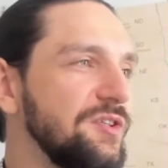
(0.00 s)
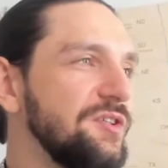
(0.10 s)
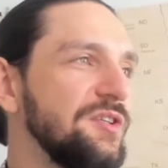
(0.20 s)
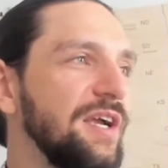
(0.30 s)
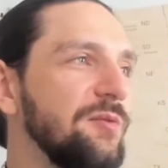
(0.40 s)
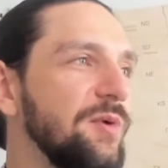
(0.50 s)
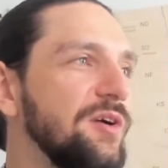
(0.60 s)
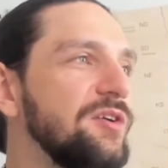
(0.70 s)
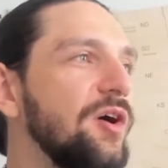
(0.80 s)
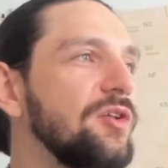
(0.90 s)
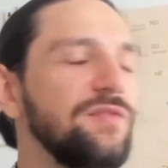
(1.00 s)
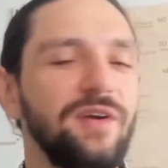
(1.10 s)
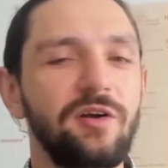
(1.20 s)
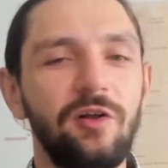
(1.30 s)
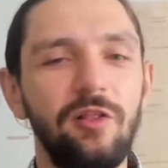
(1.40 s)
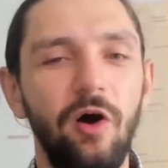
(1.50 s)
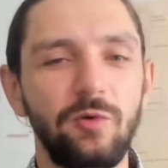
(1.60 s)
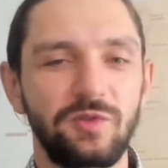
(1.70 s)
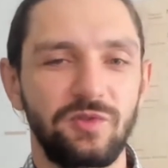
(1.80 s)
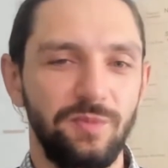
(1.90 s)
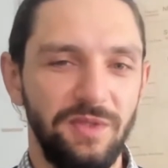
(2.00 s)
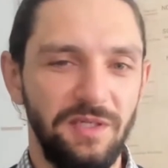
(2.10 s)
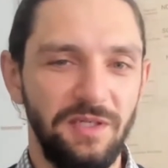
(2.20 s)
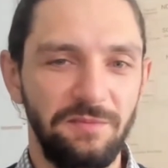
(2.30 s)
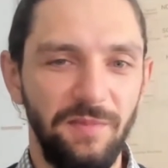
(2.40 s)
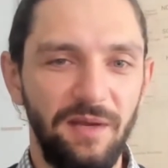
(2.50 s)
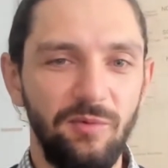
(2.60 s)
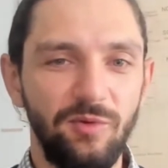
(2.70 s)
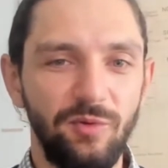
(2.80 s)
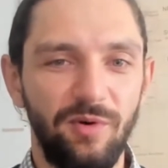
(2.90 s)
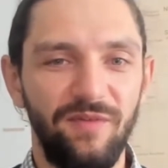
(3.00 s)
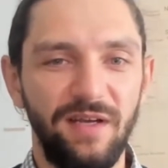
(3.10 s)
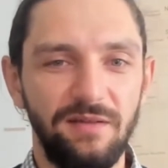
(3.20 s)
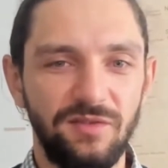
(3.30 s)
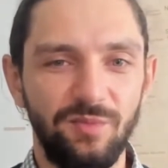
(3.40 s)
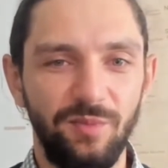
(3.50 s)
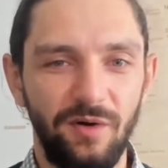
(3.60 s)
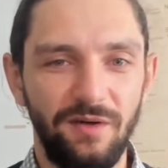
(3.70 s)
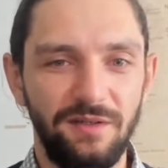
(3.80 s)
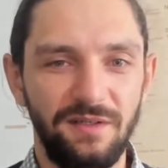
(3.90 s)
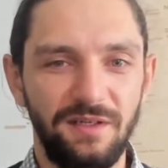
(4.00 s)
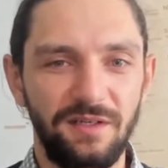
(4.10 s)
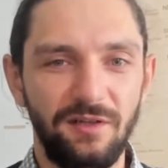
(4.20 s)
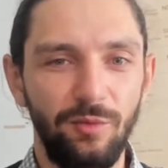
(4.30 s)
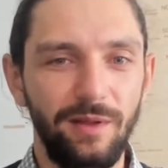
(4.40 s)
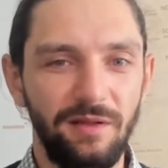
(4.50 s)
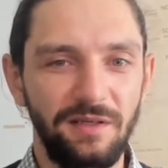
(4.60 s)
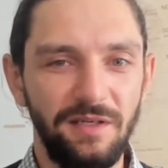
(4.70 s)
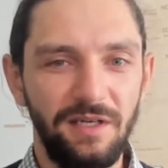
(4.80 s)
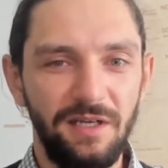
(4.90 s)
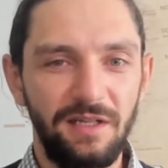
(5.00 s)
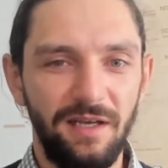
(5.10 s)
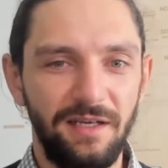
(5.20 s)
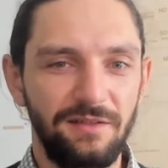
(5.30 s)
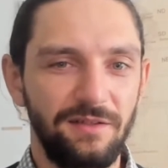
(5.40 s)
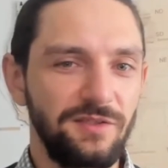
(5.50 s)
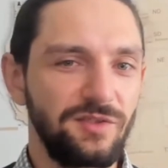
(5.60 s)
like, we're not even close to being able to provide this support globally. Like, there are